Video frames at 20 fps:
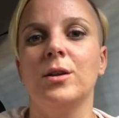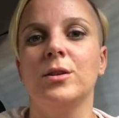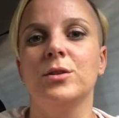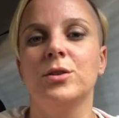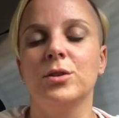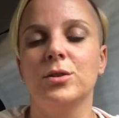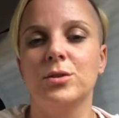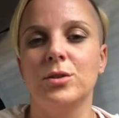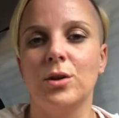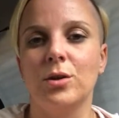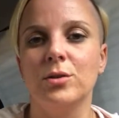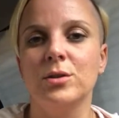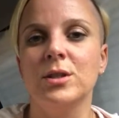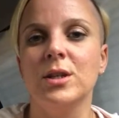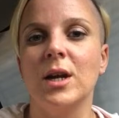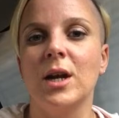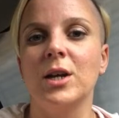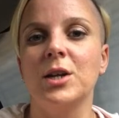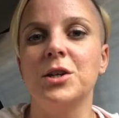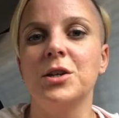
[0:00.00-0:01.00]

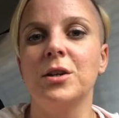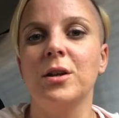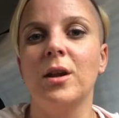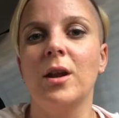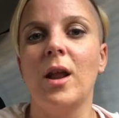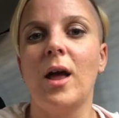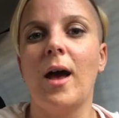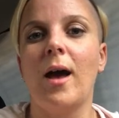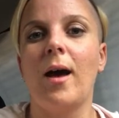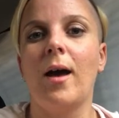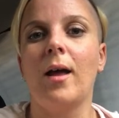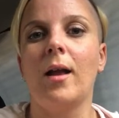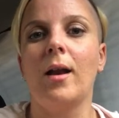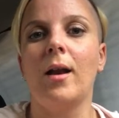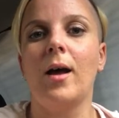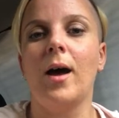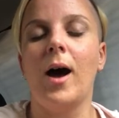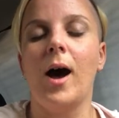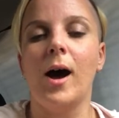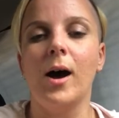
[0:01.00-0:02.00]
dissociation, and
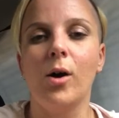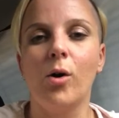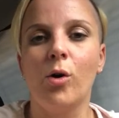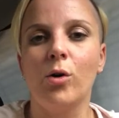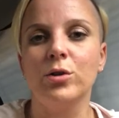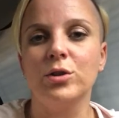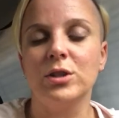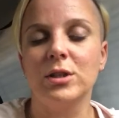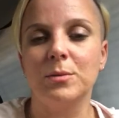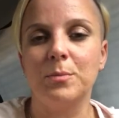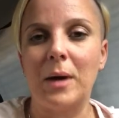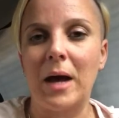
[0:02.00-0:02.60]
unconscious